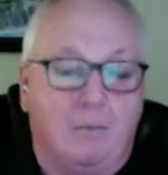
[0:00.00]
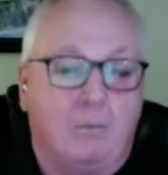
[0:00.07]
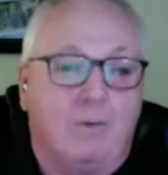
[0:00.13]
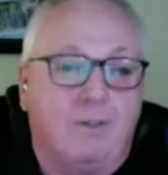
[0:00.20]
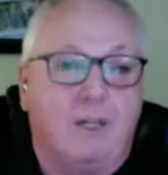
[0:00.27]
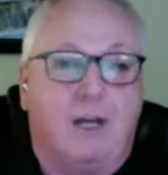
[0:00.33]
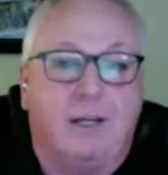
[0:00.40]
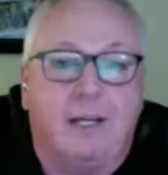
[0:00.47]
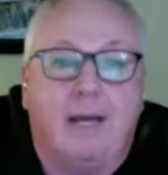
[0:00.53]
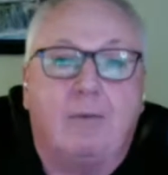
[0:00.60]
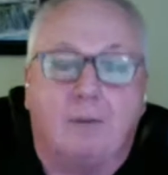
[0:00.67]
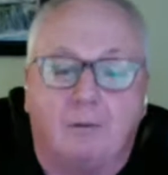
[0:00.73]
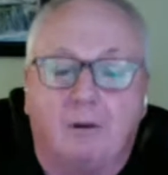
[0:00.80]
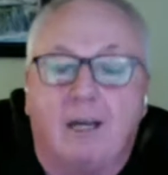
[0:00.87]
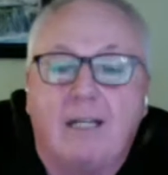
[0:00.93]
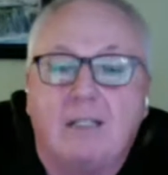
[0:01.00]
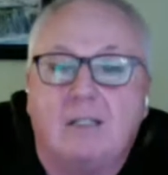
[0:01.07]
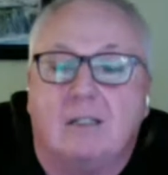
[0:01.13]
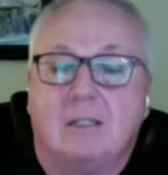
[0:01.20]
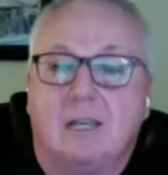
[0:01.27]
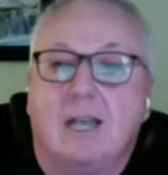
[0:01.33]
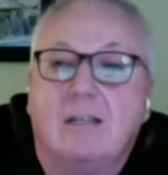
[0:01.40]
And we've done that with great
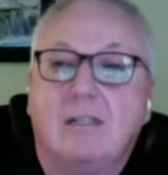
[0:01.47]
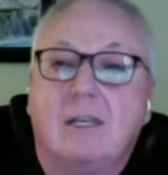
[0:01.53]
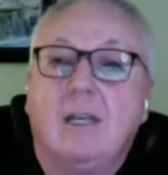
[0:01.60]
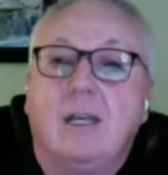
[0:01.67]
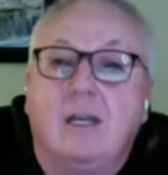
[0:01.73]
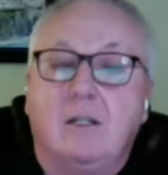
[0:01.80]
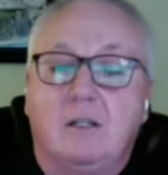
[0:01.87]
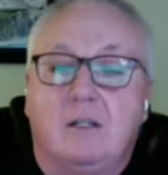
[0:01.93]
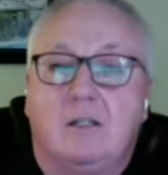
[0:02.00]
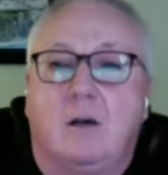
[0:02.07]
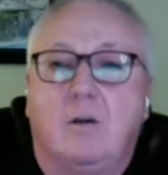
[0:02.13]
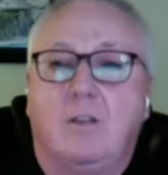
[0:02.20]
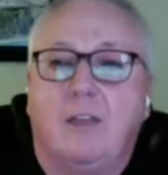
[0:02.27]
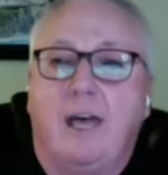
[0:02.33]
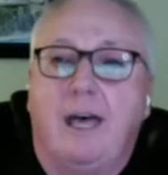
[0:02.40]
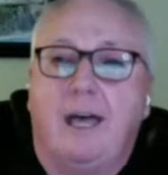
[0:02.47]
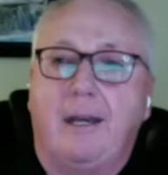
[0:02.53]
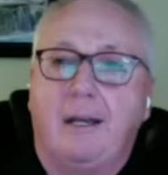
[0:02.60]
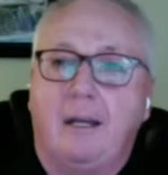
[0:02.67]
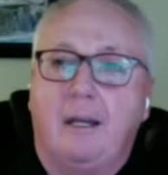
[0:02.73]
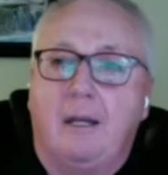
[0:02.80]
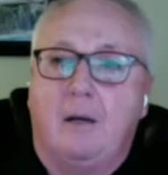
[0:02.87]
success, so
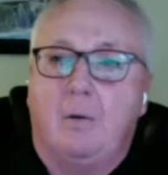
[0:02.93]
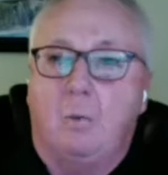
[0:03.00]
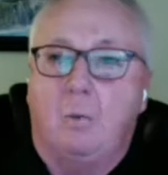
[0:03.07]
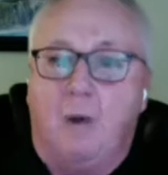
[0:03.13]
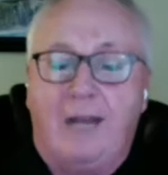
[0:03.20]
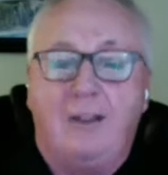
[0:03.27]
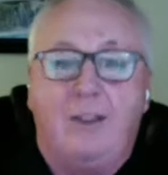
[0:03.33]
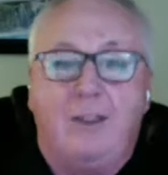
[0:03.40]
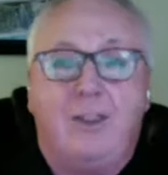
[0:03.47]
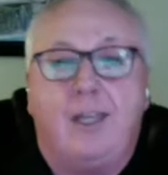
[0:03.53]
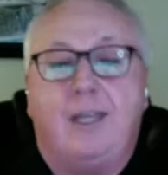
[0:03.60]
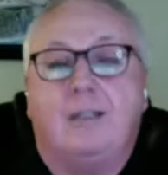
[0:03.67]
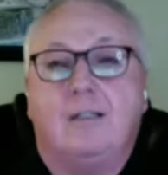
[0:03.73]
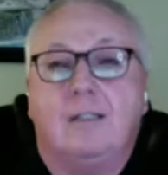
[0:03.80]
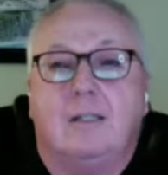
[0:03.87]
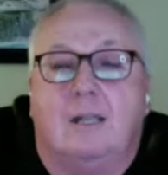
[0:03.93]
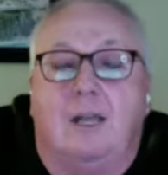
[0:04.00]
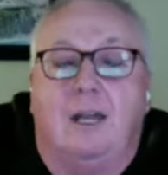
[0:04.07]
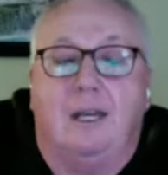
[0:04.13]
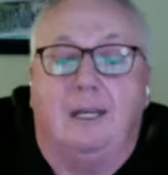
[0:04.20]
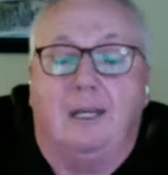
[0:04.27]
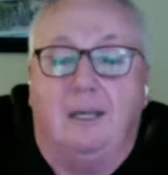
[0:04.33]
that when things
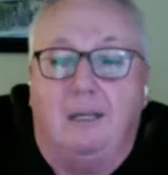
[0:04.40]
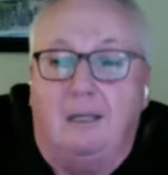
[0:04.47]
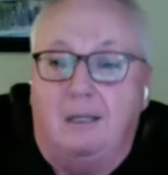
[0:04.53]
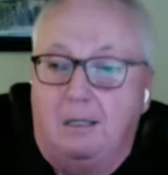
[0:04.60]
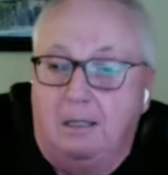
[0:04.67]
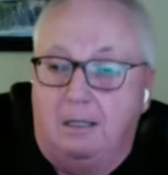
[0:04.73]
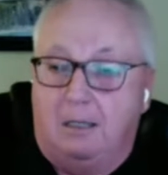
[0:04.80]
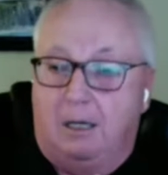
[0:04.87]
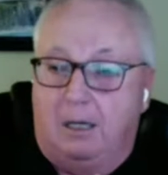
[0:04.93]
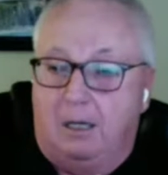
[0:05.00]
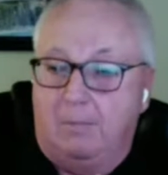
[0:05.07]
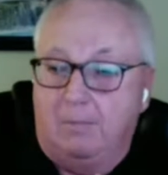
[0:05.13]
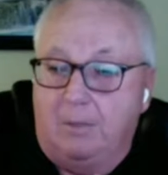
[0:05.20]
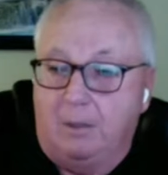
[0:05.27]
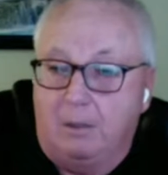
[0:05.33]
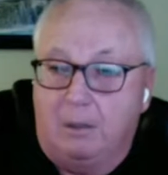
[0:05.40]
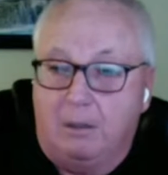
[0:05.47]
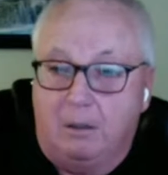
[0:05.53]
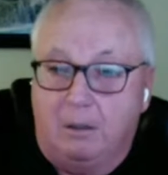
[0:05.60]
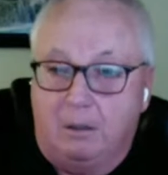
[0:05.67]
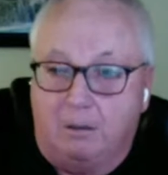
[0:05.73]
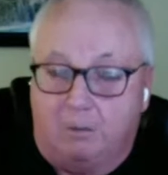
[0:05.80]
like
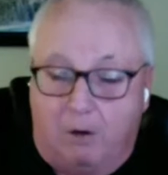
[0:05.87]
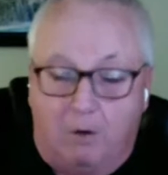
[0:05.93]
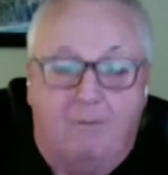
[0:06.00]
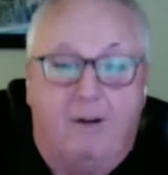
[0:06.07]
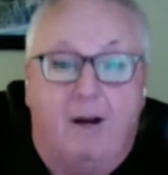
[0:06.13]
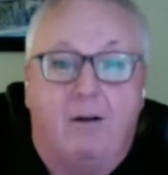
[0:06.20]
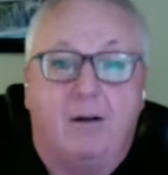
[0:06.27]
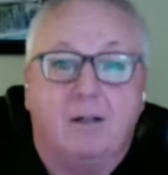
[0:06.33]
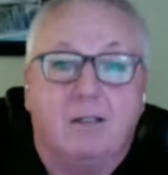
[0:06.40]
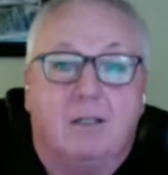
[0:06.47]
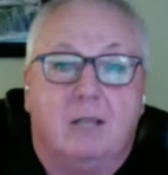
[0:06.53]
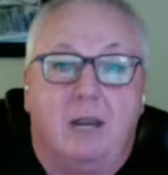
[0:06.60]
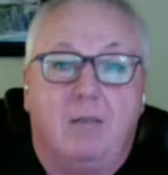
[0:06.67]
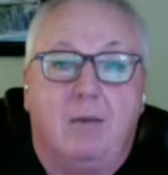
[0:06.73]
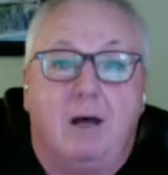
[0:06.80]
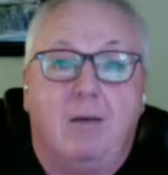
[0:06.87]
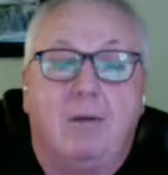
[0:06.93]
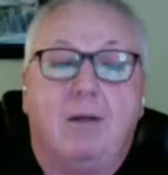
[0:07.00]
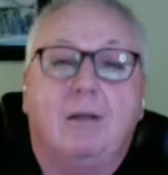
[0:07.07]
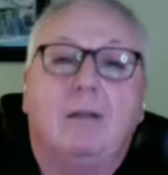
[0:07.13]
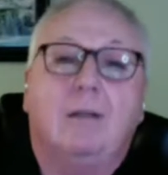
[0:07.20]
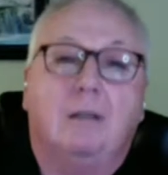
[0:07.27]
coronavirus came
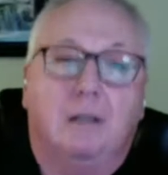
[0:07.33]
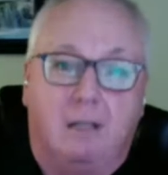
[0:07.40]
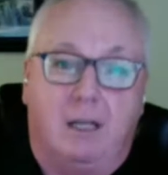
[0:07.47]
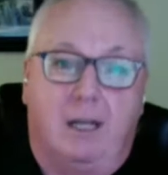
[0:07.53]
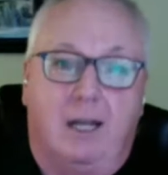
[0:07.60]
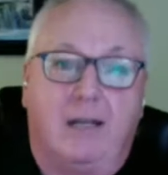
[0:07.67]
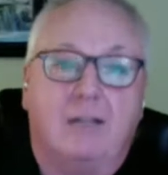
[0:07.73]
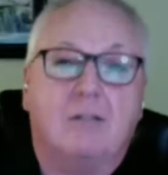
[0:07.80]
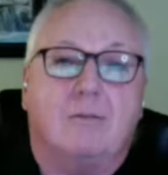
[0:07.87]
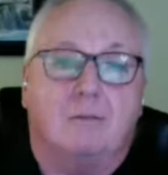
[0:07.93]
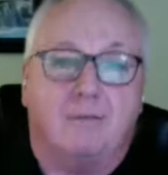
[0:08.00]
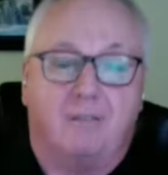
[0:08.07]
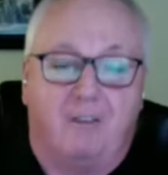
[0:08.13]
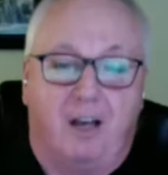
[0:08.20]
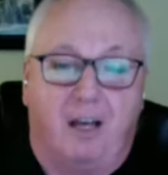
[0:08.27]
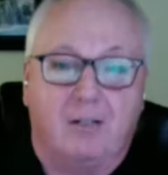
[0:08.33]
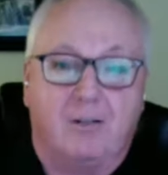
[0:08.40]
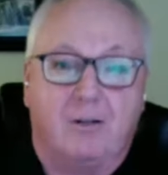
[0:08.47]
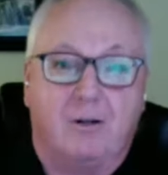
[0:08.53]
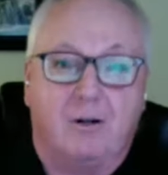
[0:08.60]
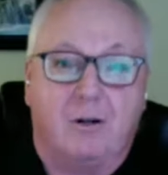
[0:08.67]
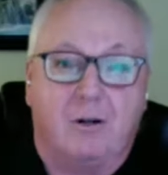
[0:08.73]
up, clients from
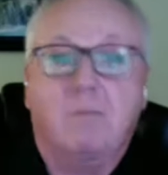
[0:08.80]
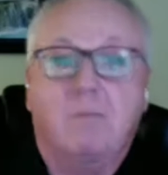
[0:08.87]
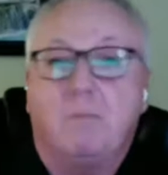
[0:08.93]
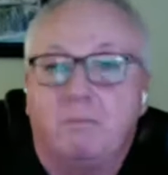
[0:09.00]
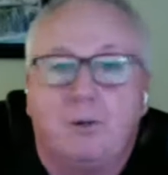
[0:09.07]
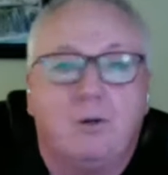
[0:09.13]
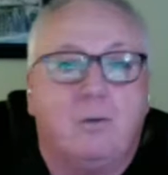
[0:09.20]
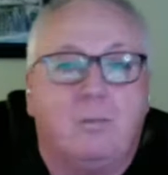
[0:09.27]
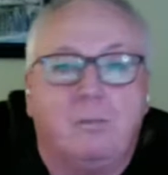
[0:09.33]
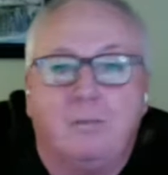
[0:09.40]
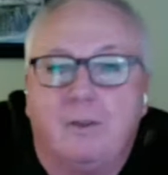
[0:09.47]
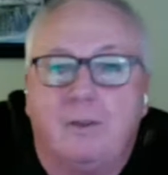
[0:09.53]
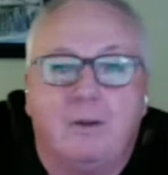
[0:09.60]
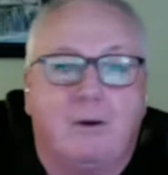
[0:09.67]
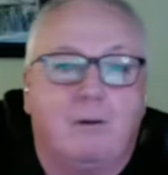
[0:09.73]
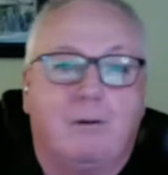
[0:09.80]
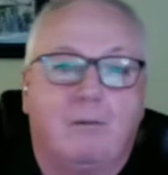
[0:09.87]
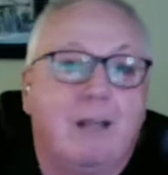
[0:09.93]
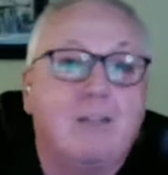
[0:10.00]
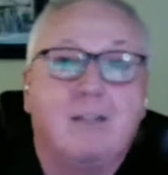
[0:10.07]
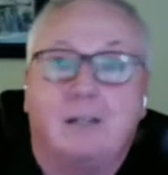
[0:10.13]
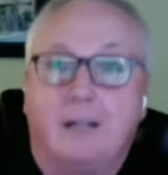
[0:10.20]
Pfizer, boom, they're
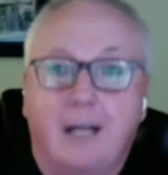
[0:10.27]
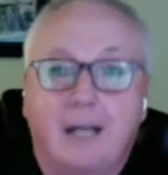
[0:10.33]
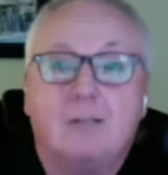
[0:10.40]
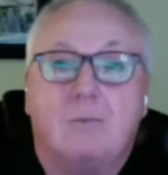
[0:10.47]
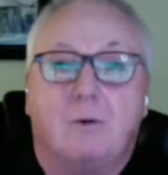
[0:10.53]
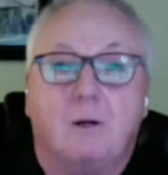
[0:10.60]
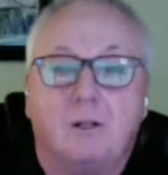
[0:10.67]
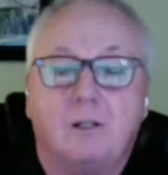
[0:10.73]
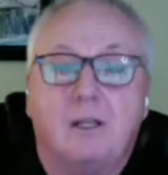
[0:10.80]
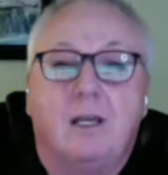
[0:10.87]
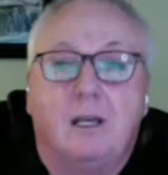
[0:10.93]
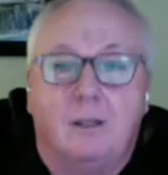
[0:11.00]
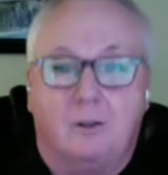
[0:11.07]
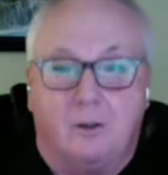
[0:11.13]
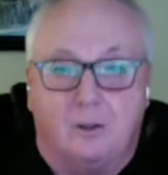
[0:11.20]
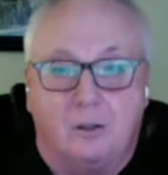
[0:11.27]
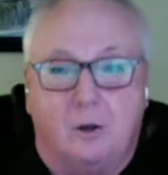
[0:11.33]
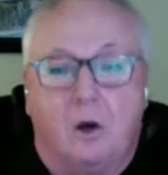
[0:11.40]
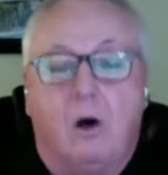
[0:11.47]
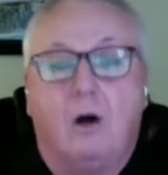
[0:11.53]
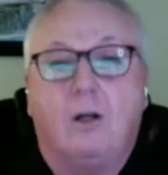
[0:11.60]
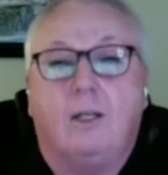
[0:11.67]
resident experts. They're
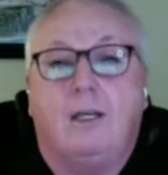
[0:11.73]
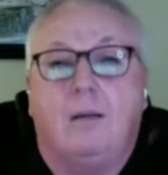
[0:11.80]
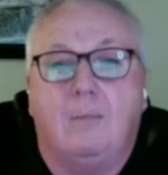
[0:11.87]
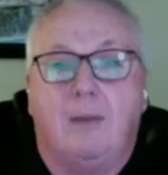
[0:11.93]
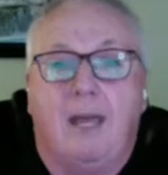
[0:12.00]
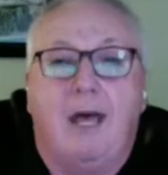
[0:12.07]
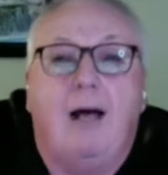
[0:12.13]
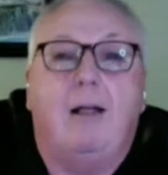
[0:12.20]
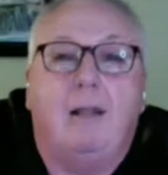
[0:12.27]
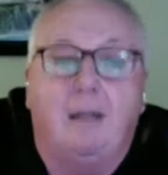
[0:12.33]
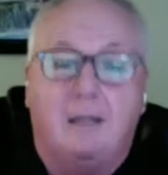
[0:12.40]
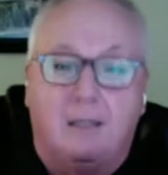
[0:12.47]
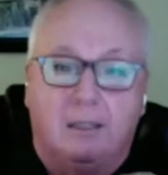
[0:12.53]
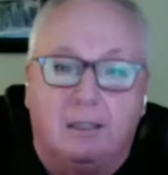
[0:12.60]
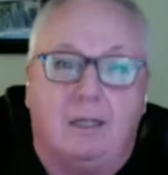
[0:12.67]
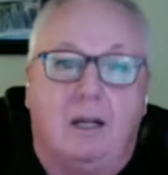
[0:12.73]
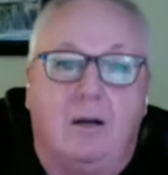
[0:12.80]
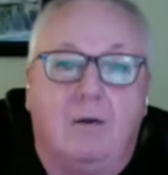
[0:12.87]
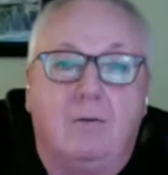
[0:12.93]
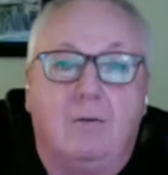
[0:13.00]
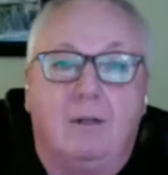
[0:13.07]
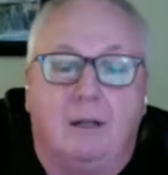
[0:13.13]
talking about
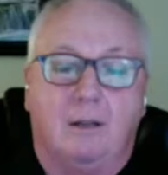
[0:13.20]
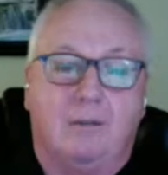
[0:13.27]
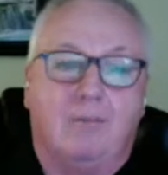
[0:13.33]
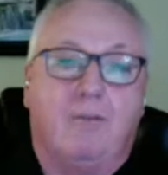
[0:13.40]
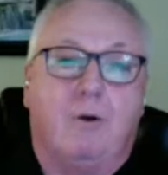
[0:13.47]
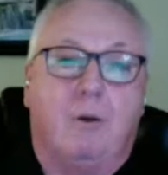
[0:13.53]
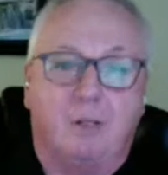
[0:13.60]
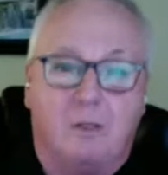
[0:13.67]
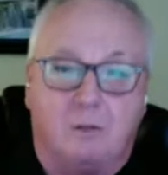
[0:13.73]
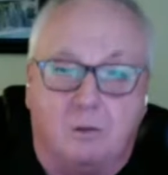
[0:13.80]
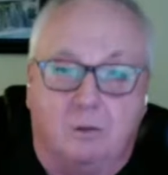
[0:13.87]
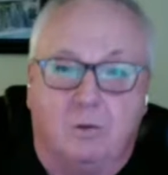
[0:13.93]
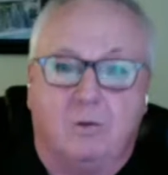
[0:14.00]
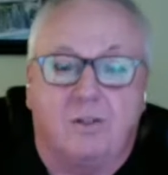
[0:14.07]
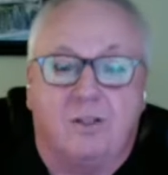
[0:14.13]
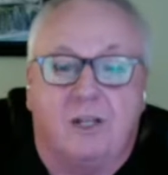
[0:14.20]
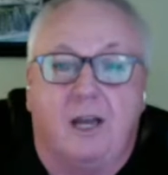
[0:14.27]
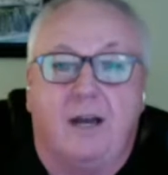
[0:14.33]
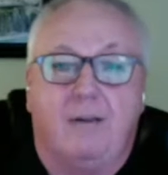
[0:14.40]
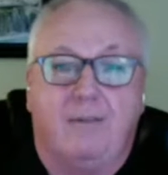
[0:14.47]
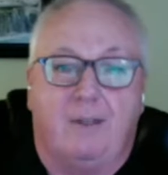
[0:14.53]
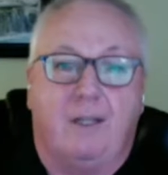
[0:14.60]
the pharmaceutical
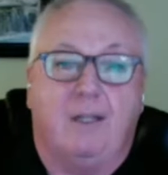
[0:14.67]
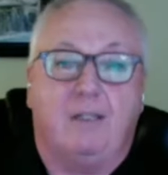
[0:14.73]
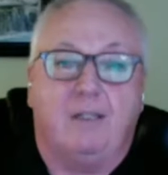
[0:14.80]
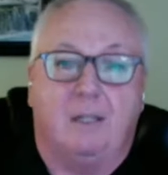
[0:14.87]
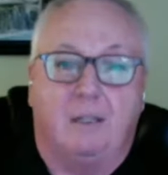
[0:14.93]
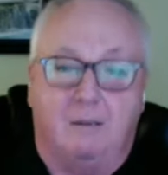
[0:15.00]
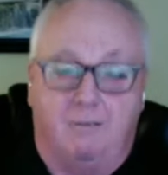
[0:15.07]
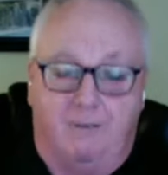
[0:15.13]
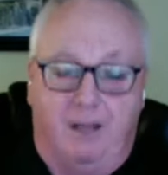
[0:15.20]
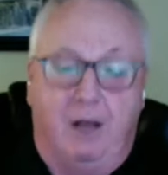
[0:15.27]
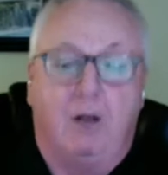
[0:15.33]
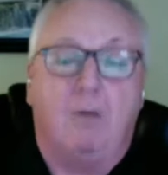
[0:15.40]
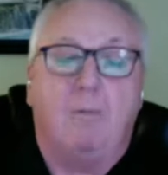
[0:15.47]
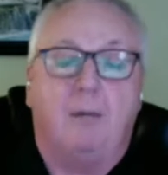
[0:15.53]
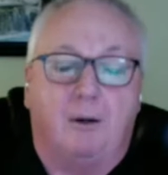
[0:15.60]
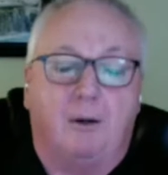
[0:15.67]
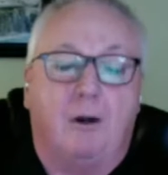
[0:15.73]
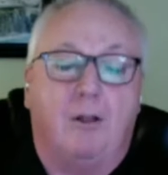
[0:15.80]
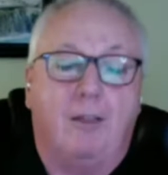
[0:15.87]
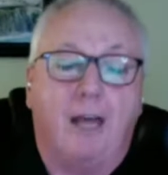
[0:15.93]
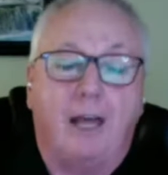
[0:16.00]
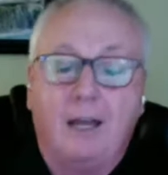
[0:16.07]
side of things and development and
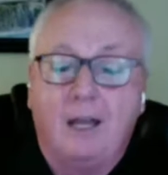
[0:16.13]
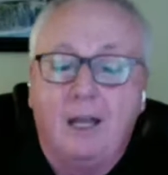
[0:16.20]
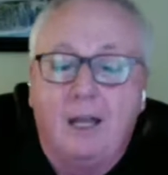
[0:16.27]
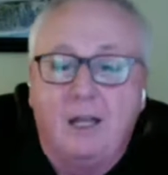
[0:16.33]
all that.